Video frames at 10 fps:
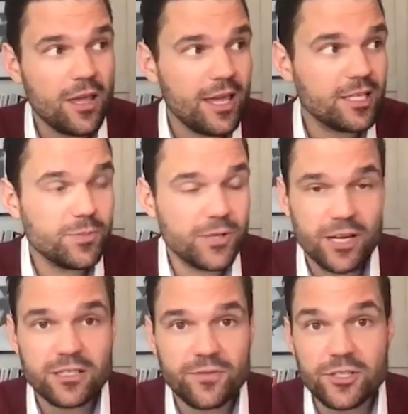is
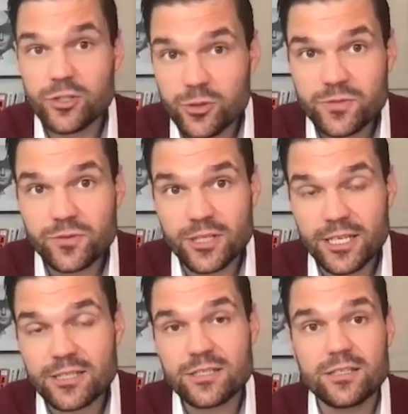because of its
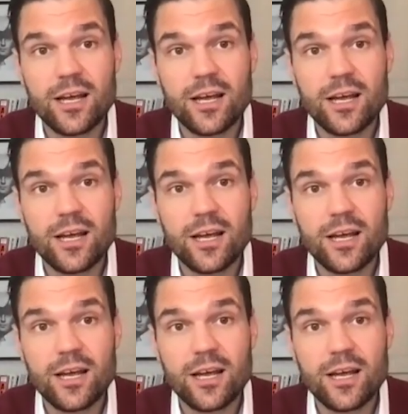usefulness.